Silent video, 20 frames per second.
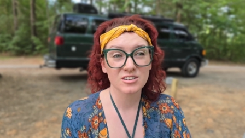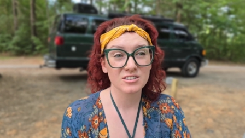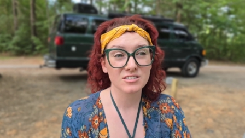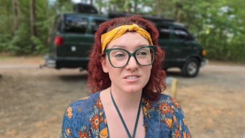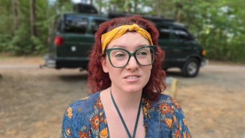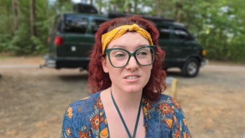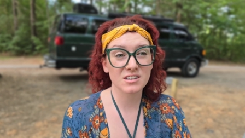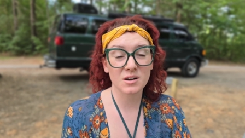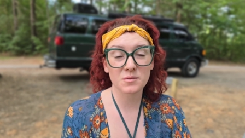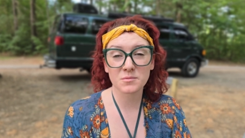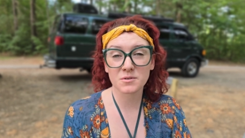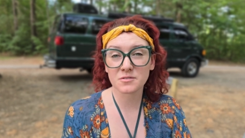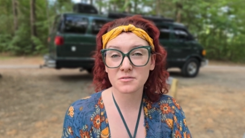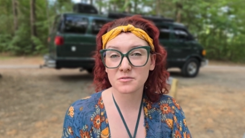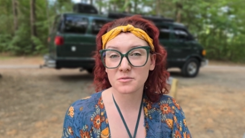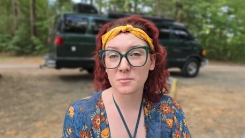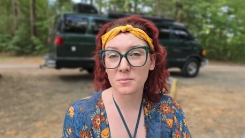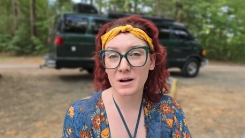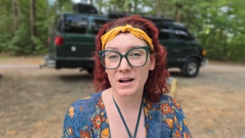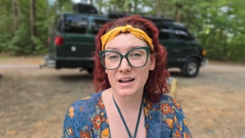some
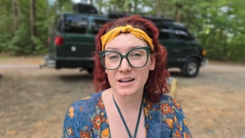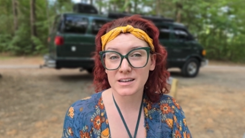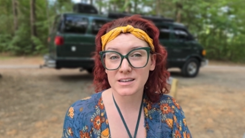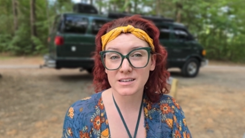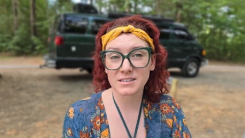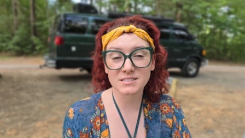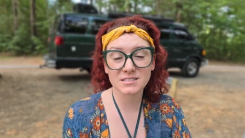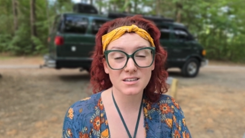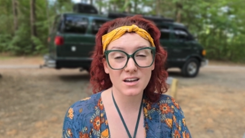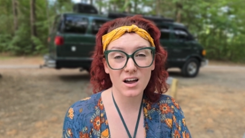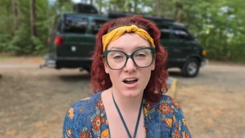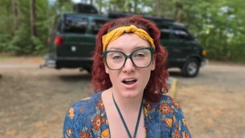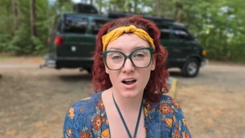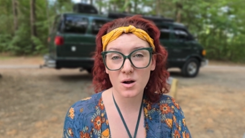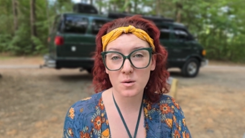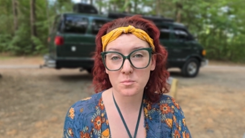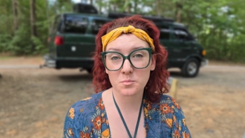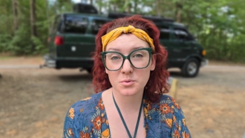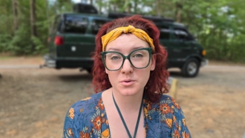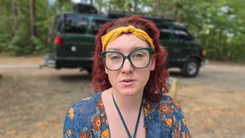of my
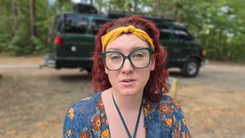top